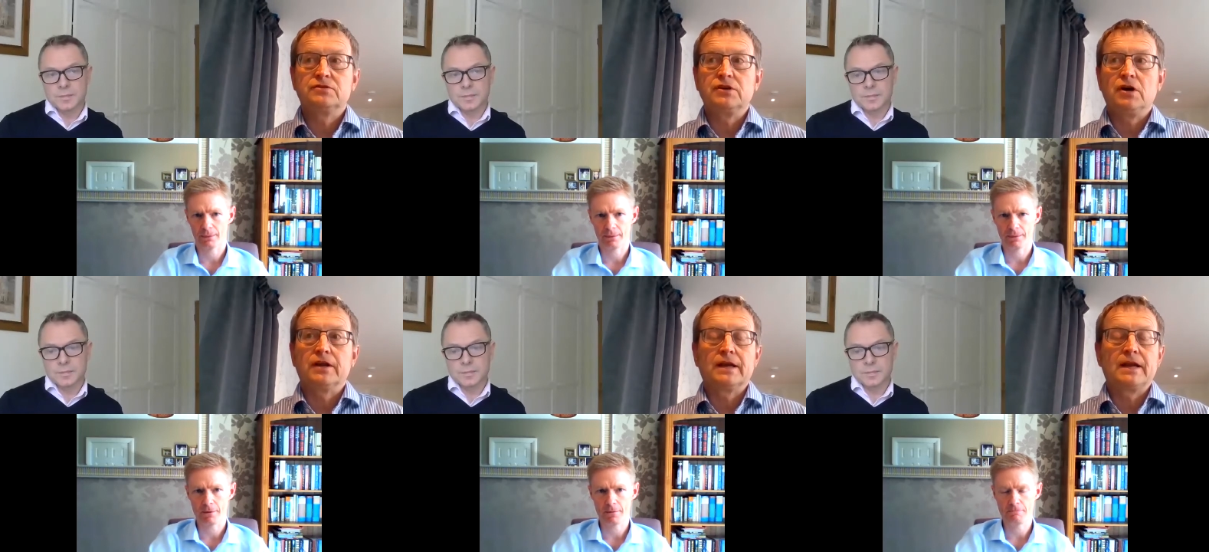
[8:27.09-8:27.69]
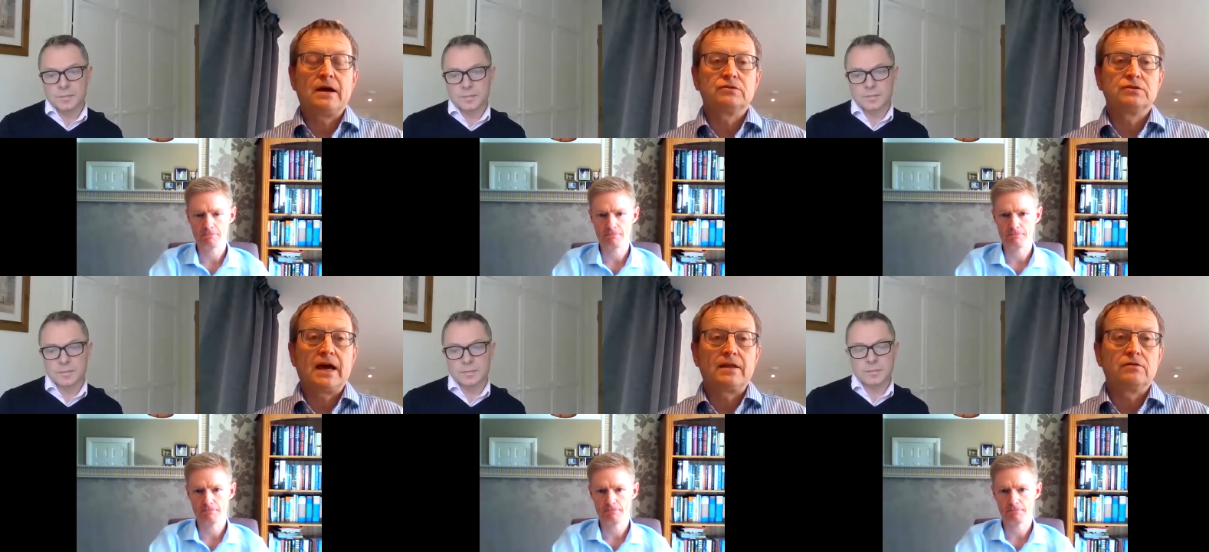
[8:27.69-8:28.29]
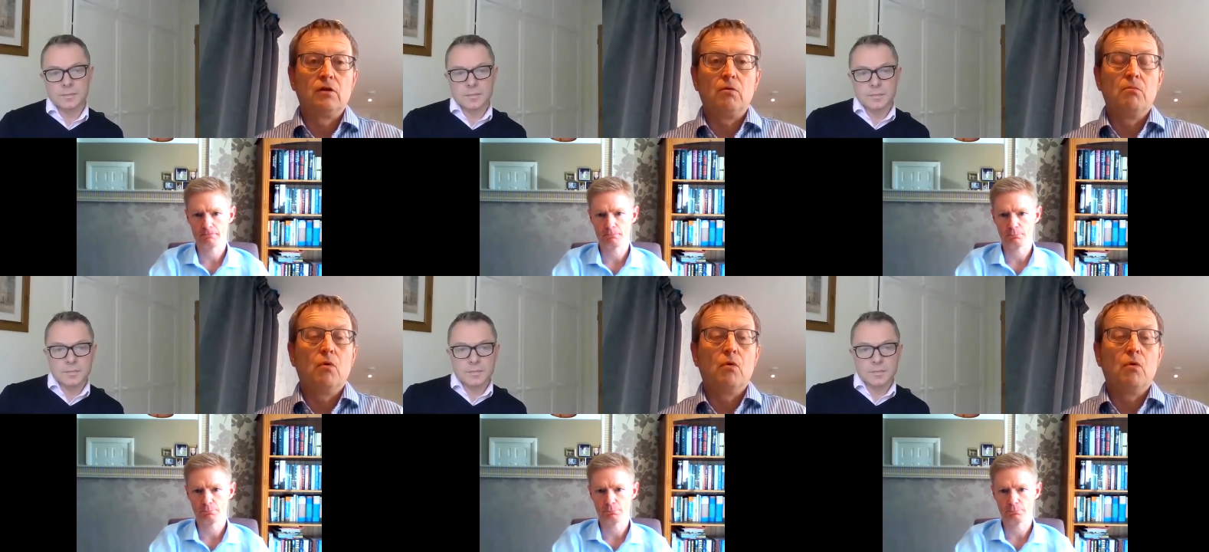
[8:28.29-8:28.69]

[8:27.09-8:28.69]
Speaker 1: starting now to gather a lot